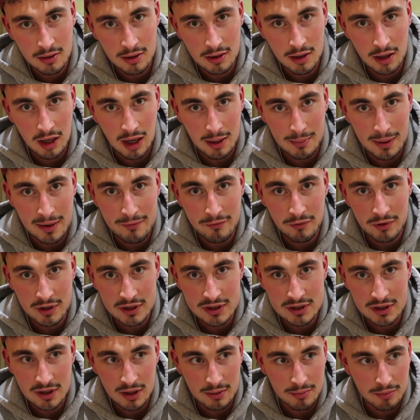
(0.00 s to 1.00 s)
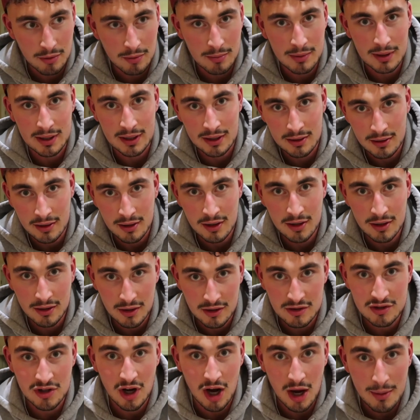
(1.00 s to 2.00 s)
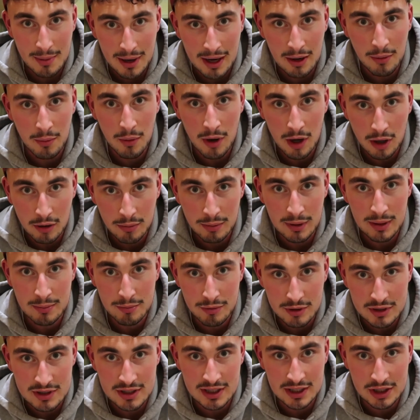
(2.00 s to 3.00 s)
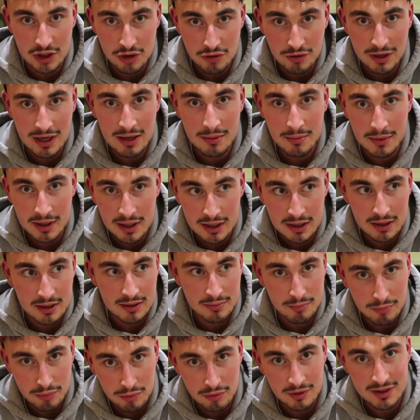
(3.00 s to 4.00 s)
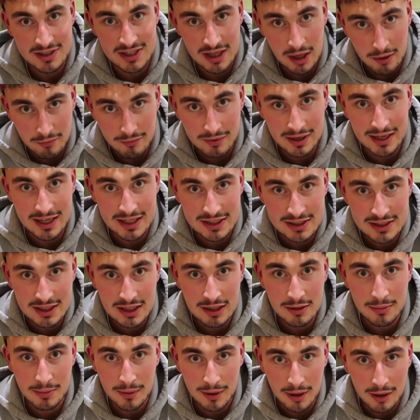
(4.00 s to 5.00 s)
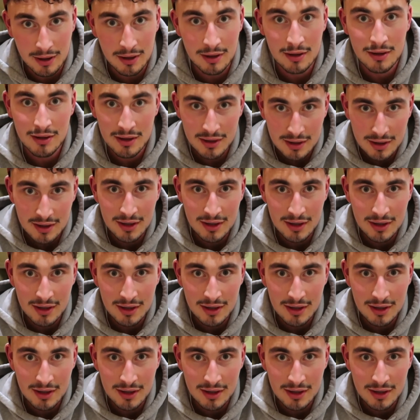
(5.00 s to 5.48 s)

climb Everest, I'd probably, the time at work would be pretty extreme and pretty unrealistic, but